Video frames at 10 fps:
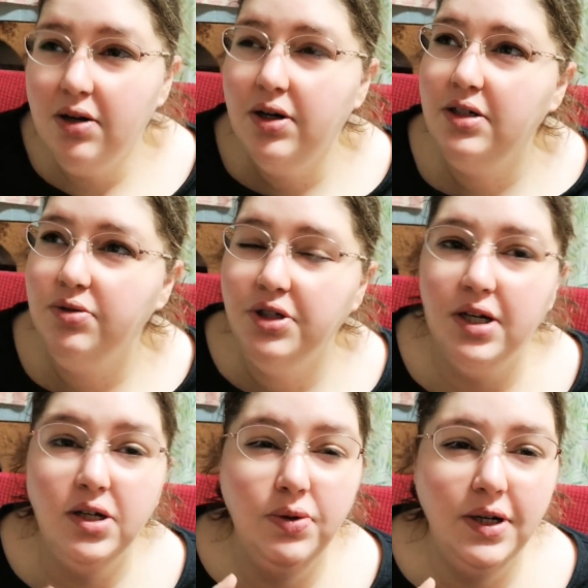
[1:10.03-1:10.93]
No, not
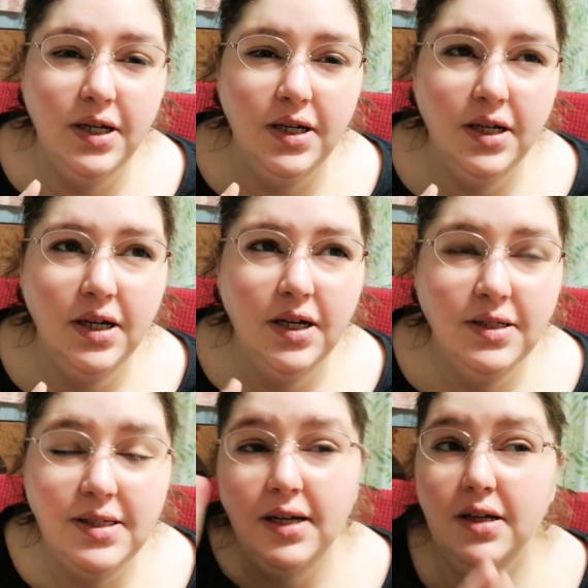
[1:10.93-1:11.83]
2010,
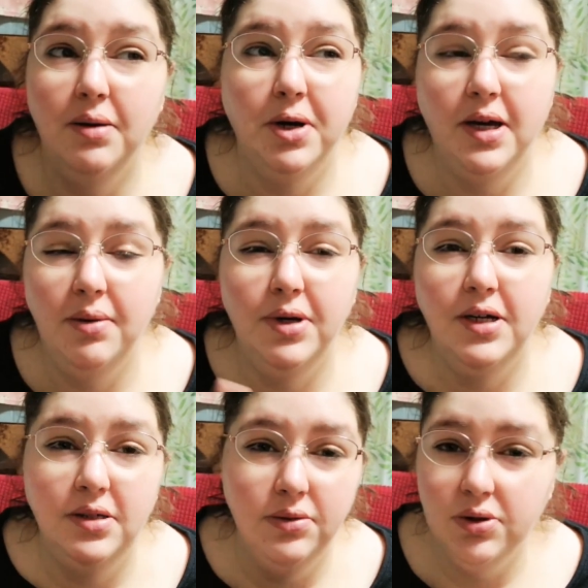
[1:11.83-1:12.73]
the second time I came,
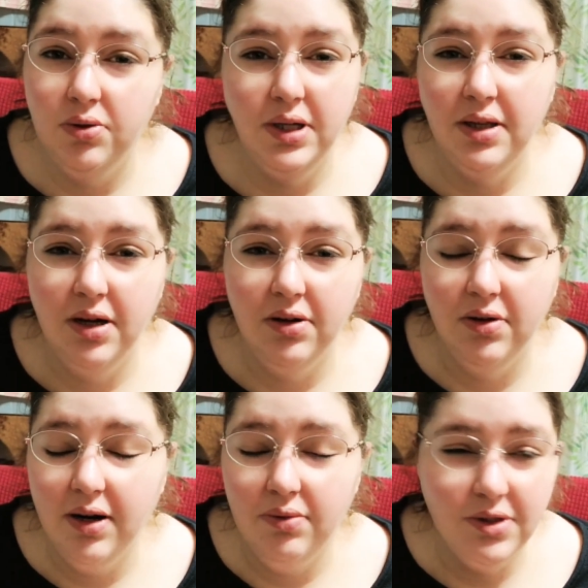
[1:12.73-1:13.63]
because I was only
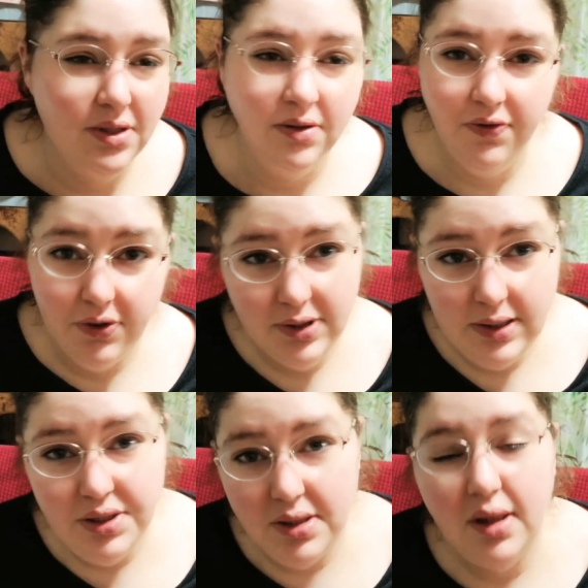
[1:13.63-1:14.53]
there and it wasn't flu
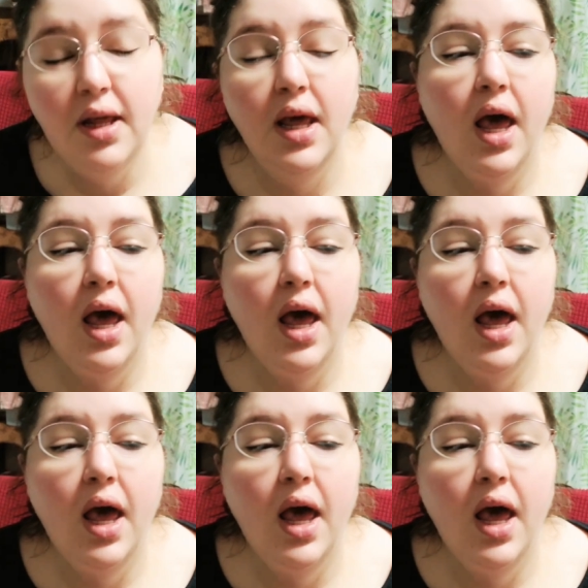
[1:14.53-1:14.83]
season.